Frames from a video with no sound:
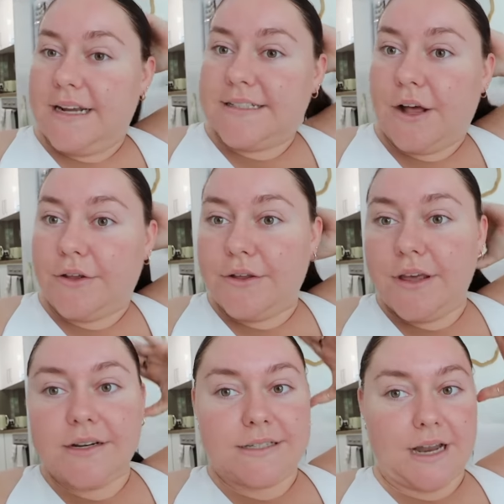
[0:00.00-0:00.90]
I tell you
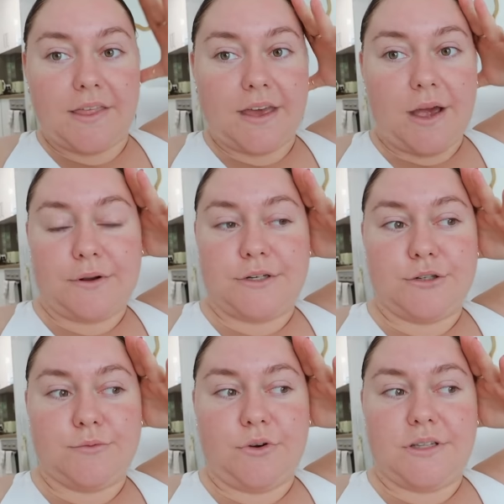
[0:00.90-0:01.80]
there is nothing I want to
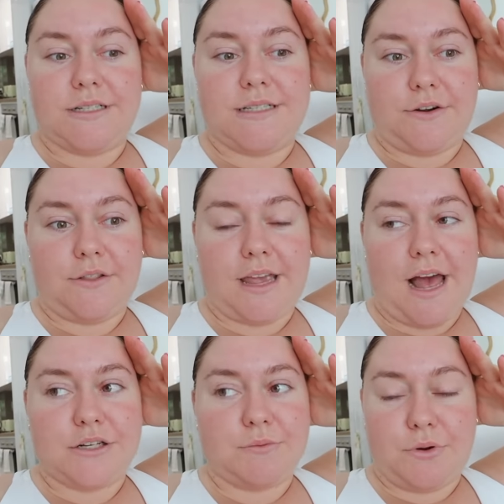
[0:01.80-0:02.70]
do more than sit on the
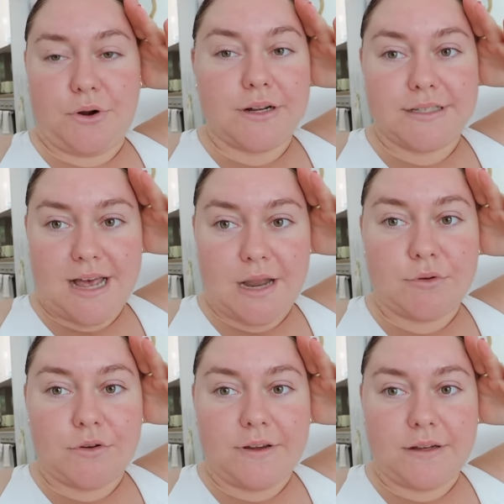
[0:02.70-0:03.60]
couch and put on a sad
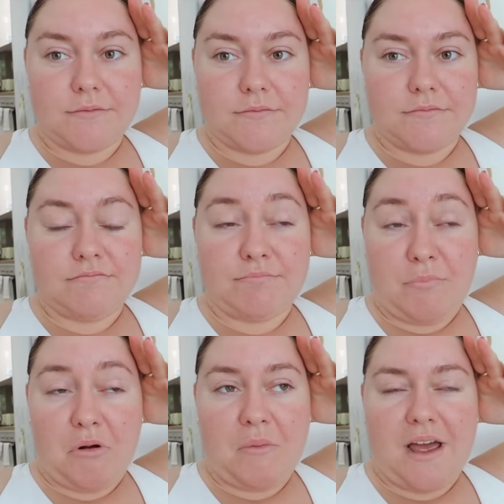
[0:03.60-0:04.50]
movie and
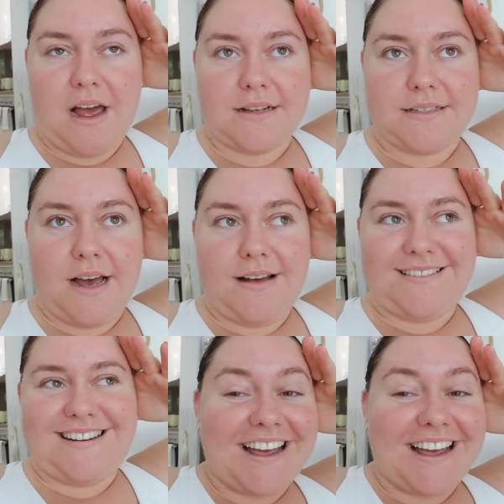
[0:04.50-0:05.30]
bawl my eyes out.